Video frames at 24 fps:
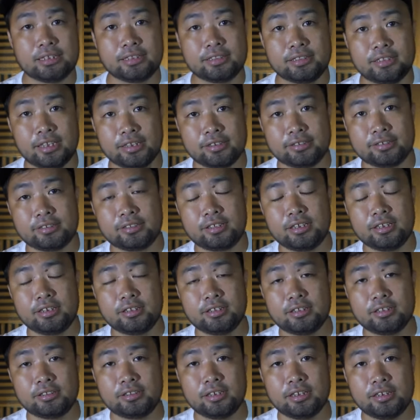testing
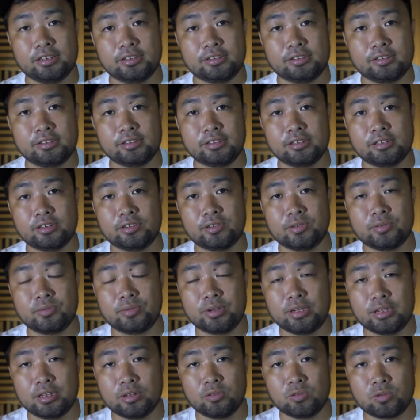the Telesin in a
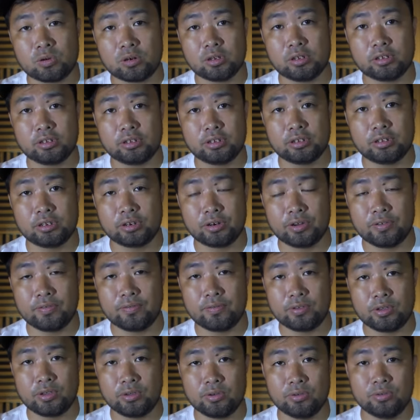real-world
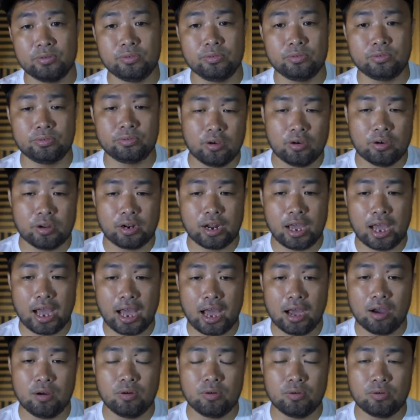review on
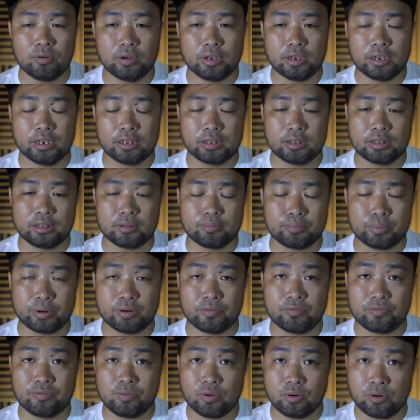how it
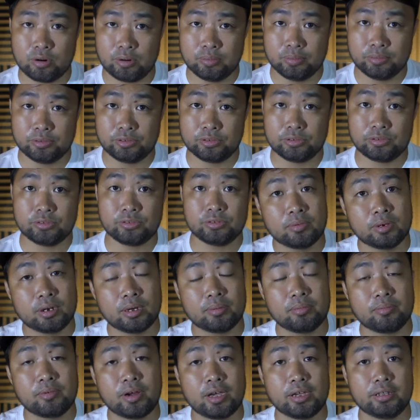performs when
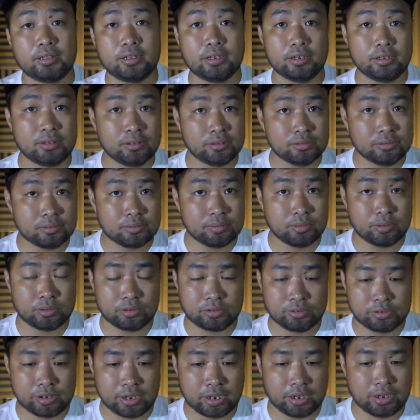I'm riding the
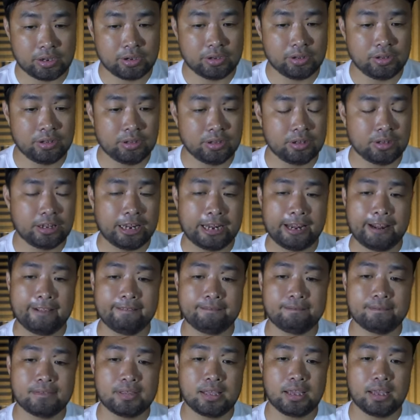motorcycle
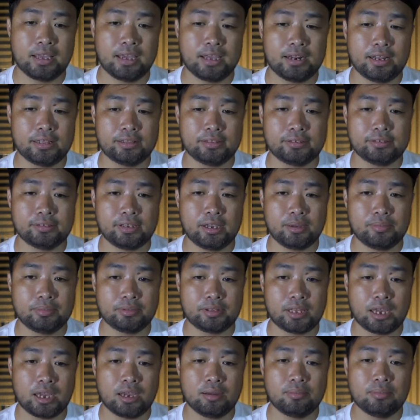and at the same
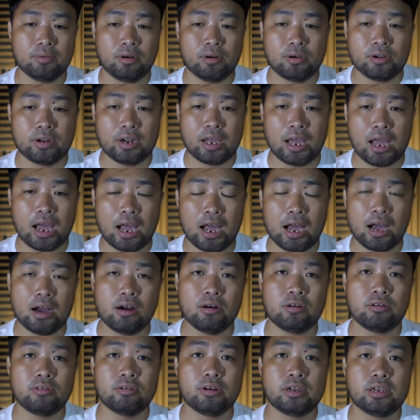time on
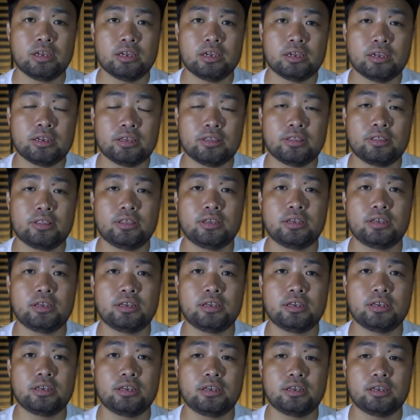how
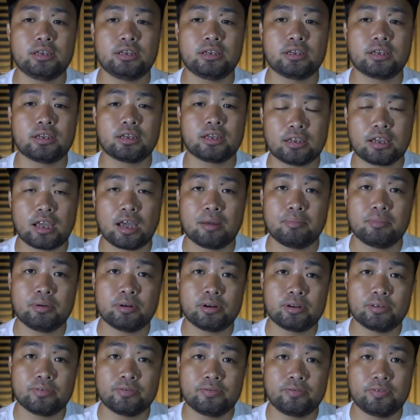the
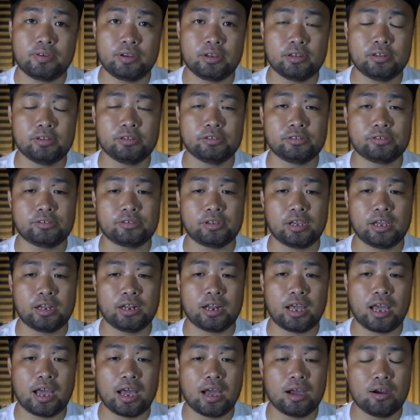camera feels and
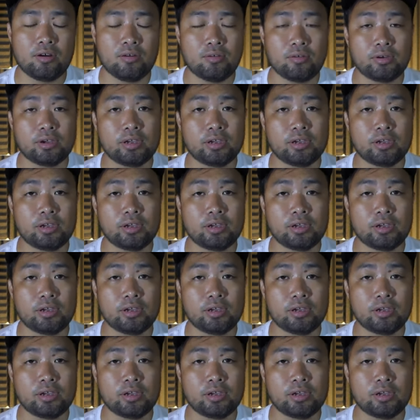how